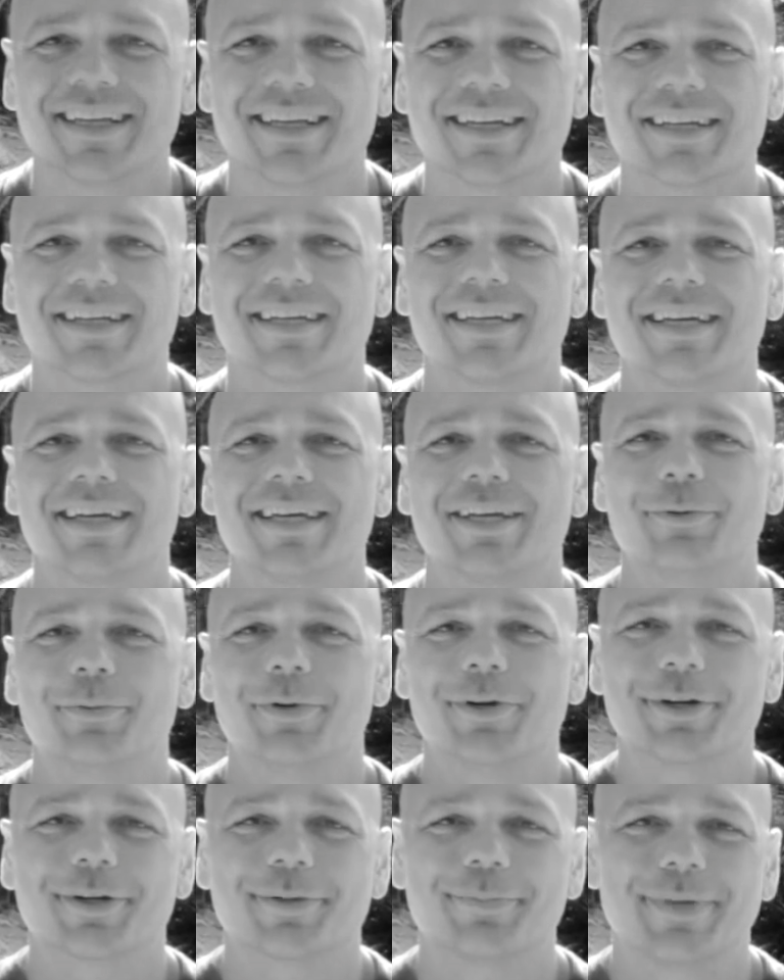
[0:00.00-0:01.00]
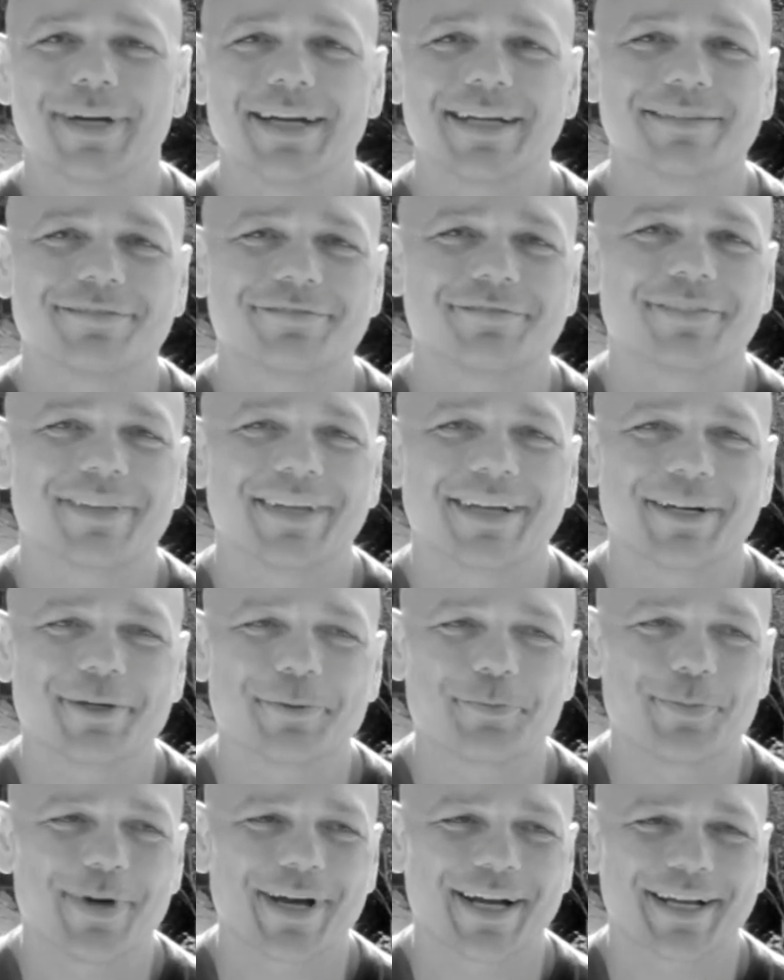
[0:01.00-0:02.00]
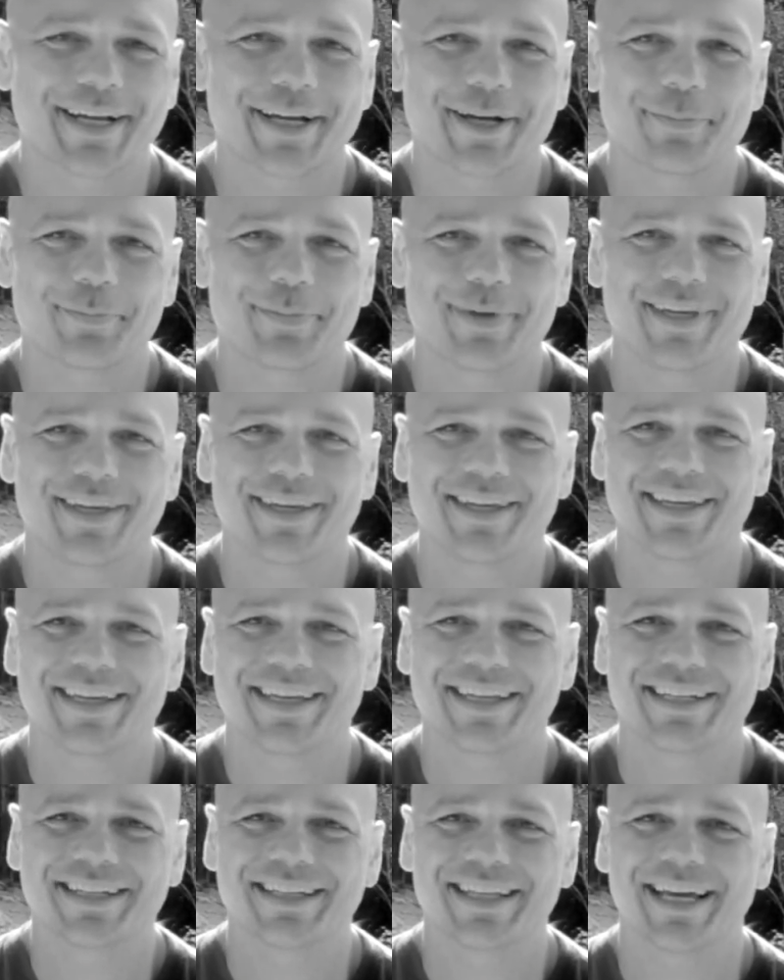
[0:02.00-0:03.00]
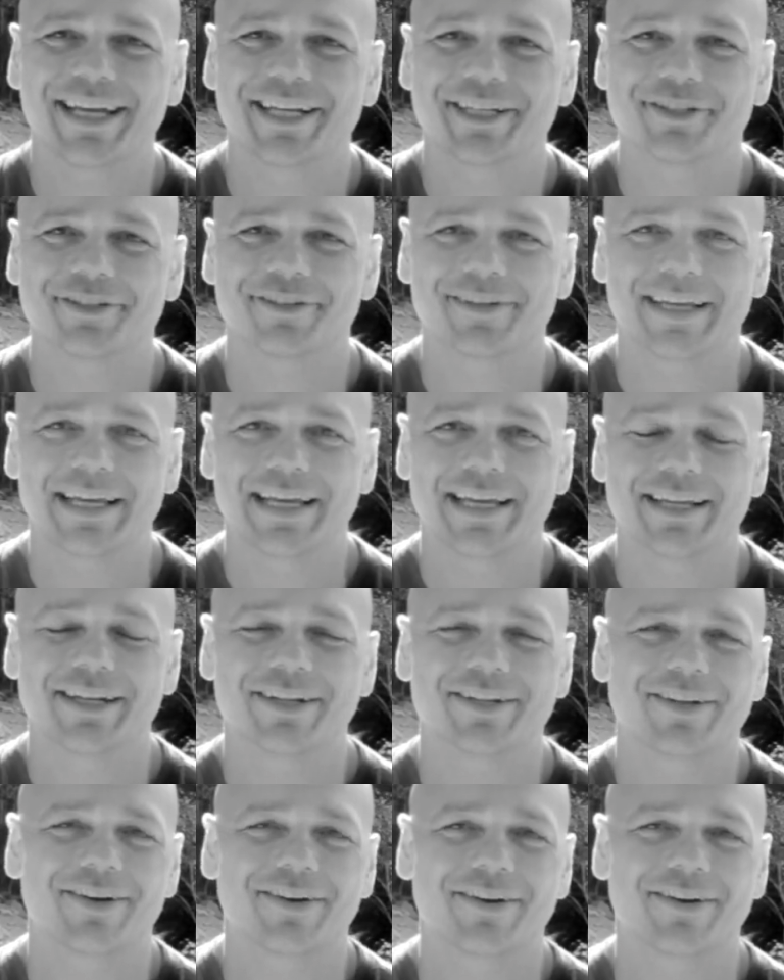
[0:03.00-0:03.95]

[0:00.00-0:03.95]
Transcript: Okay, welcome back. Uh, back up here in nature again.